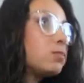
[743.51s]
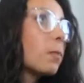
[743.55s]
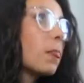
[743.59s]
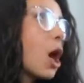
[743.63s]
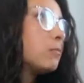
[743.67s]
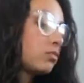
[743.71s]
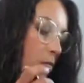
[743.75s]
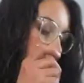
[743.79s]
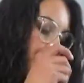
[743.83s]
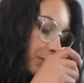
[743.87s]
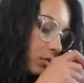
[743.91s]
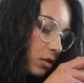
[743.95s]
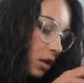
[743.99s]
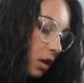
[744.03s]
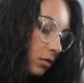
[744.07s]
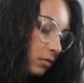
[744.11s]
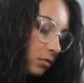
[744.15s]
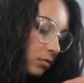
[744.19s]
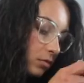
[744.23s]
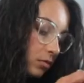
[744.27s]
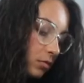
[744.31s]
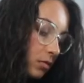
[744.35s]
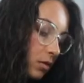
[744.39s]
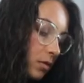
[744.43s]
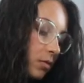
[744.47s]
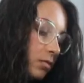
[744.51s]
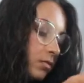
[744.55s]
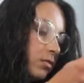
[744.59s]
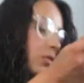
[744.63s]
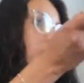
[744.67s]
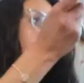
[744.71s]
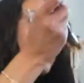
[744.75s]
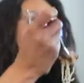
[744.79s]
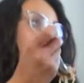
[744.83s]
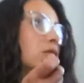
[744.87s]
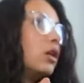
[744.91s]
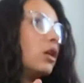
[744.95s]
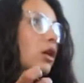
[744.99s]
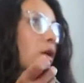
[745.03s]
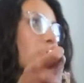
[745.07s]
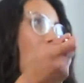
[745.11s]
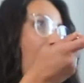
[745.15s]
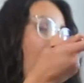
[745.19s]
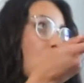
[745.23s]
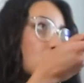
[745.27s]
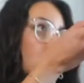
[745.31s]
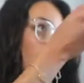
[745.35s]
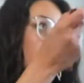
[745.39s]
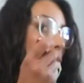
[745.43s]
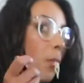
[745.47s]
I eat healthy
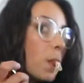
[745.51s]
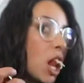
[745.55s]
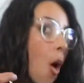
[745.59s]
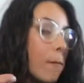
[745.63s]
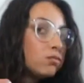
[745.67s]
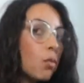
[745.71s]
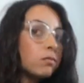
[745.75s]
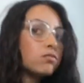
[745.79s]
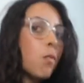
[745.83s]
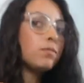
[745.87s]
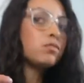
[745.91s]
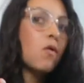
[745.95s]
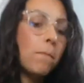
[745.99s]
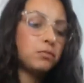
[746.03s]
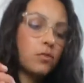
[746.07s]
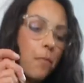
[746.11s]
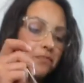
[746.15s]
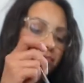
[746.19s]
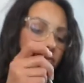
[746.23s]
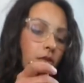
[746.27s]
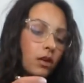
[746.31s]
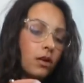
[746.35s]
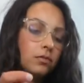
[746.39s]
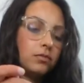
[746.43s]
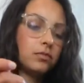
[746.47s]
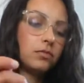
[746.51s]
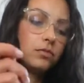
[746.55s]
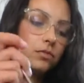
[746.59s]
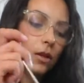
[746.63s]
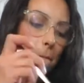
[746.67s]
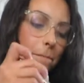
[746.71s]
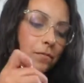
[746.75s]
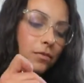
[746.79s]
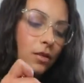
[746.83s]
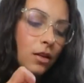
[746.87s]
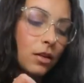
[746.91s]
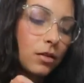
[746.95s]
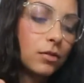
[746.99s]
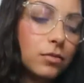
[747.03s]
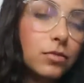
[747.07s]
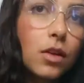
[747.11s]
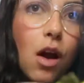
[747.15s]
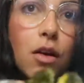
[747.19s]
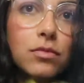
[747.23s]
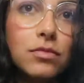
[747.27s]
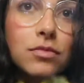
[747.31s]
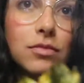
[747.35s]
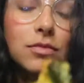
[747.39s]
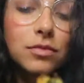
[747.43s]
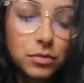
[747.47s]
food because I love my body.
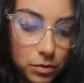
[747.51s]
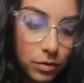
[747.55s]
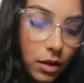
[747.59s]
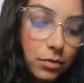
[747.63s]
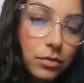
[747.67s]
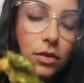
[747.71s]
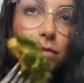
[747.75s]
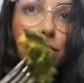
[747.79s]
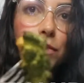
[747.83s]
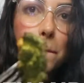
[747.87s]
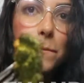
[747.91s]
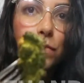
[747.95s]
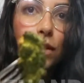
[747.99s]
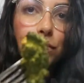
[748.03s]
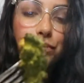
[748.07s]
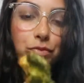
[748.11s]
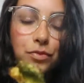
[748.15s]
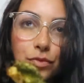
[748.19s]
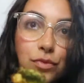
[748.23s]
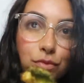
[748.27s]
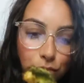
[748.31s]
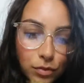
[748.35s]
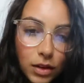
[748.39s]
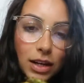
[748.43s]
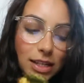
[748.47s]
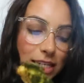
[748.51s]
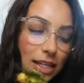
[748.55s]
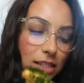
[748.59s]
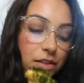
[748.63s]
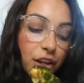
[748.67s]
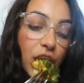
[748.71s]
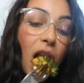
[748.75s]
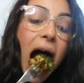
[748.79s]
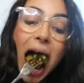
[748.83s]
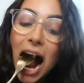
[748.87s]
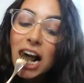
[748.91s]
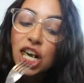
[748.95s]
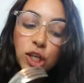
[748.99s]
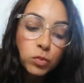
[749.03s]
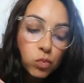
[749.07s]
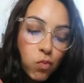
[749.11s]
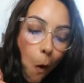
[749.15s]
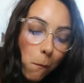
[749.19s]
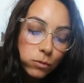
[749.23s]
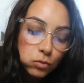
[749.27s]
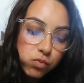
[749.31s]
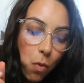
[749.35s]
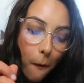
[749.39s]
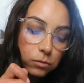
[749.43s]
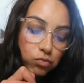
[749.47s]
Oh, I'm so healthy because
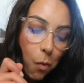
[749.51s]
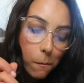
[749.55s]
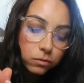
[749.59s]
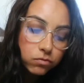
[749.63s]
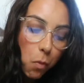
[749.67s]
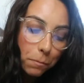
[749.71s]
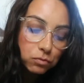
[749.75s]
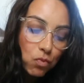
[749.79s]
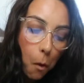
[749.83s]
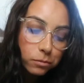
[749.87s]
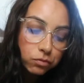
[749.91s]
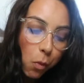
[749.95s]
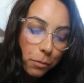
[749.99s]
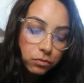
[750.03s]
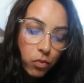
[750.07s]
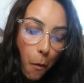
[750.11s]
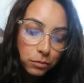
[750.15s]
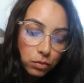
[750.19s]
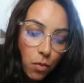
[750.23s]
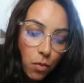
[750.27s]
I love my